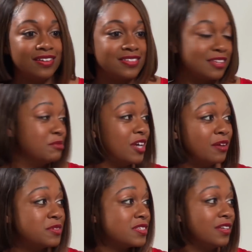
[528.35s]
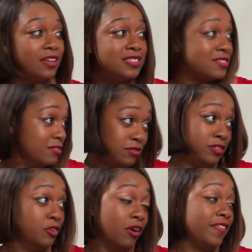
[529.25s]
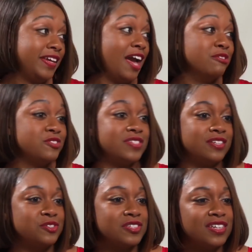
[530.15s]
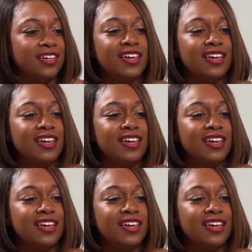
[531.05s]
sometimes you're on the couch essentially.